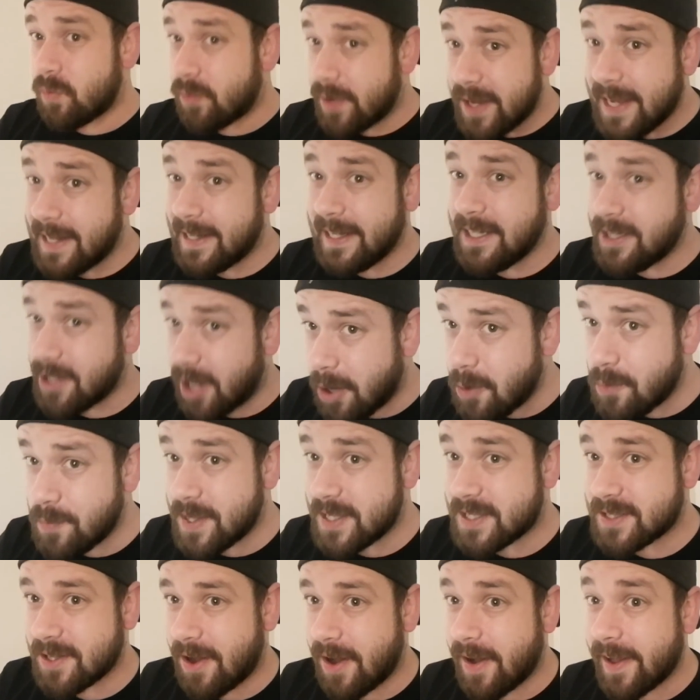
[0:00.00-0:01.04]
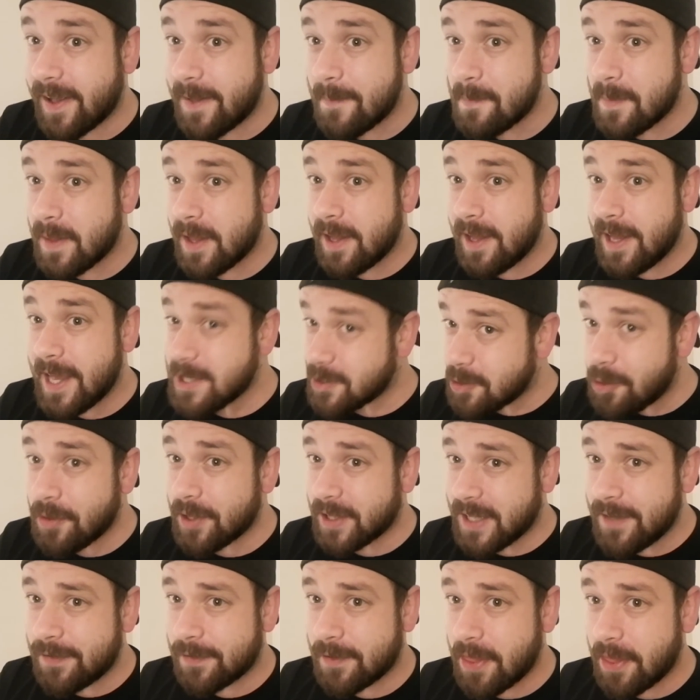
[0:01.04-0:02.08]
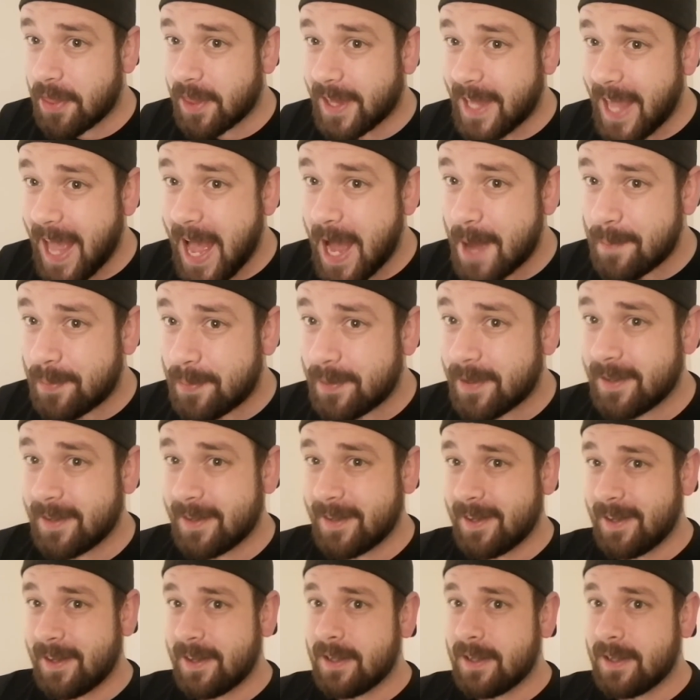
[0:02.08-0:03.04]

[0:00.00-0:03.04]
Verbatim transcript: really know this guy. He's got the gift of the gab.